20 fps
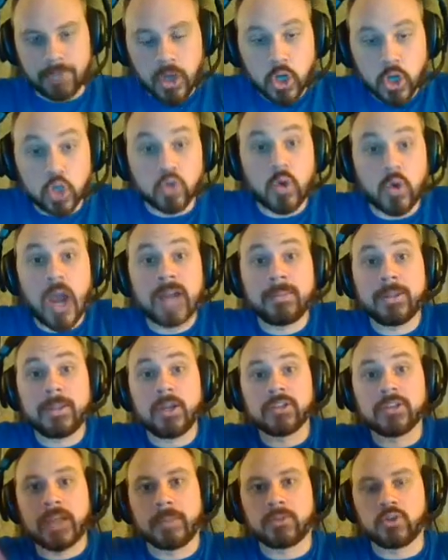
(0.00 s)
dragged my
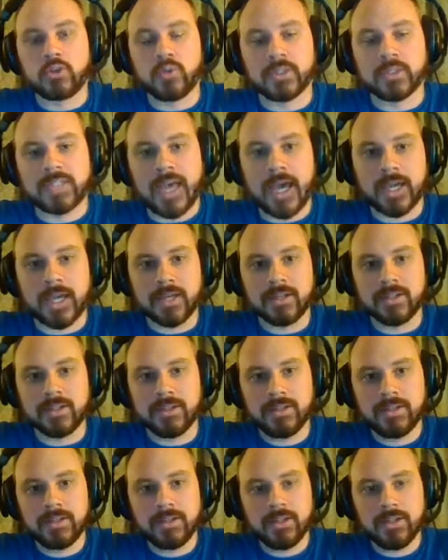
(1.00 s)
units up to attack
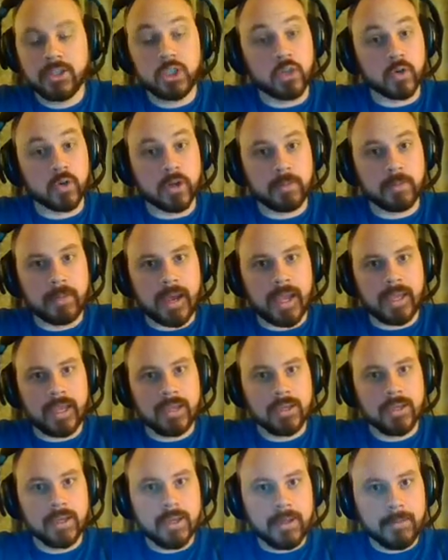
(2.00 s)
during my
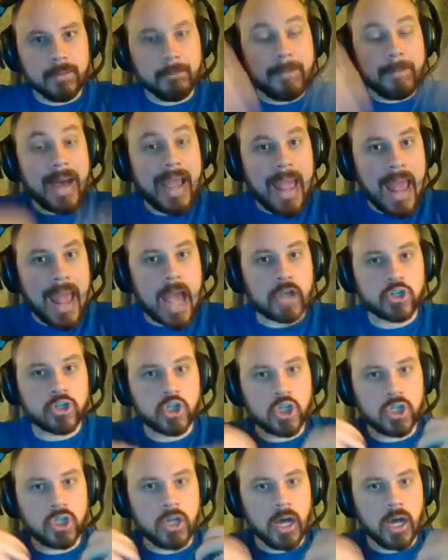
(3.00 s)

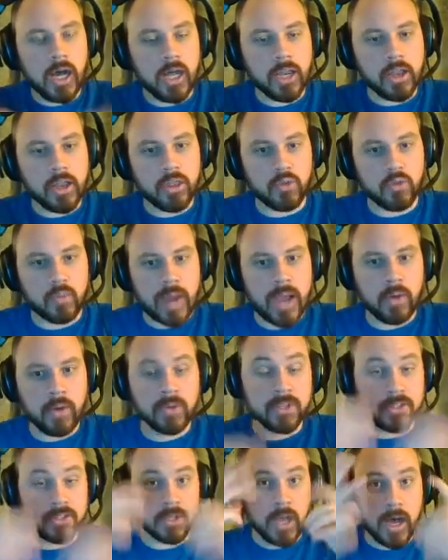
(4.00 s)
action on the
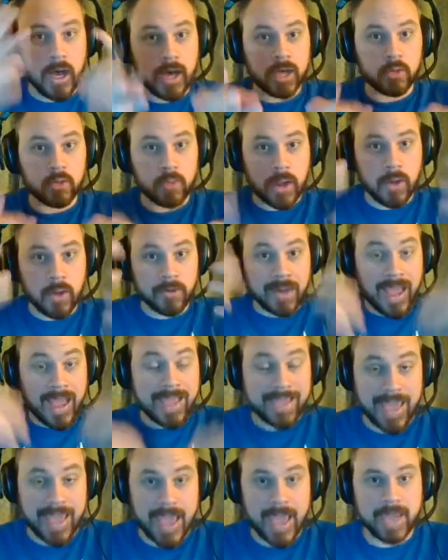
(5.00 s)
round. It's an odd round. I
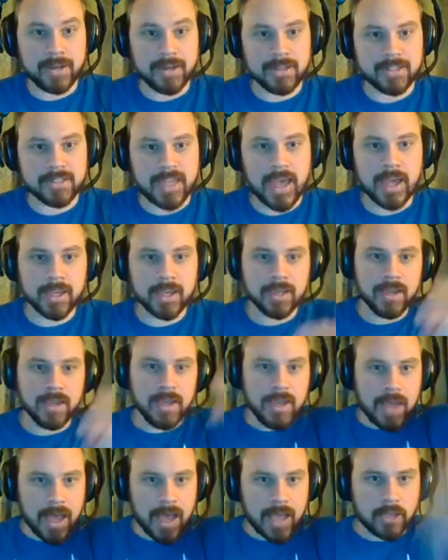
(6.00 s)
can attack.
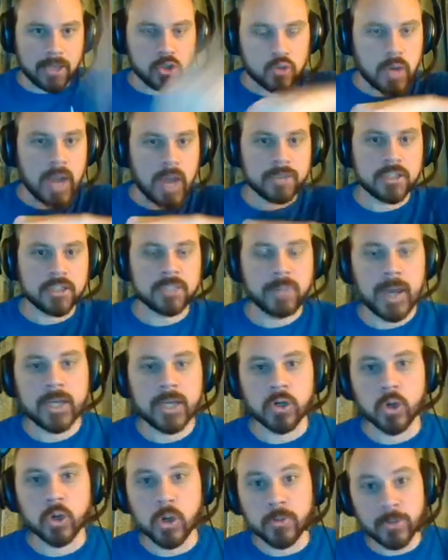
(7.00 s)
I drag the
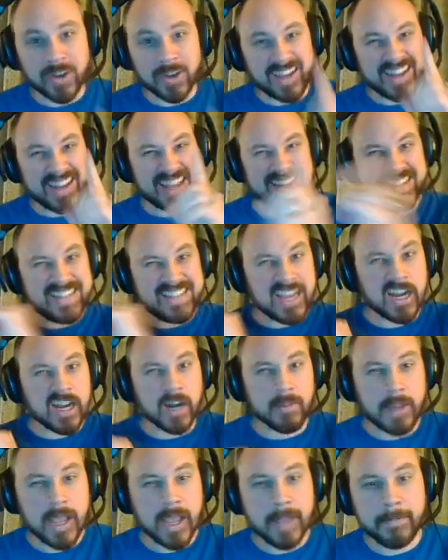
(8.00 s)
spider over, and I dare
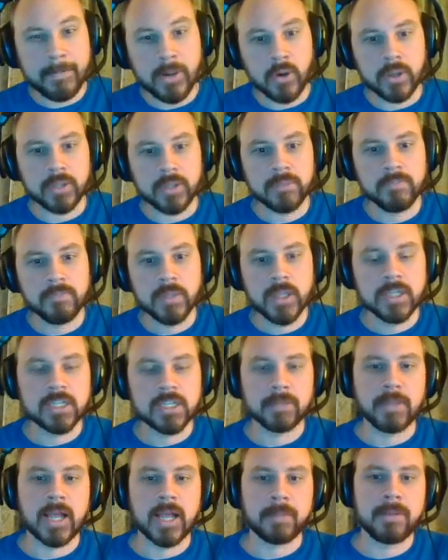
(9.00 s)
my opponent
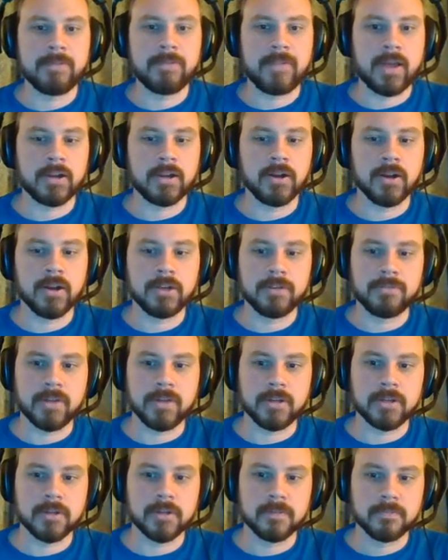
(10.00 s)
to block my Vanguard
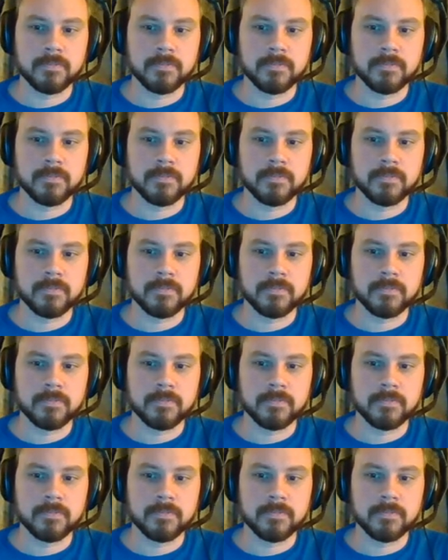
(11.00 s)
Defender.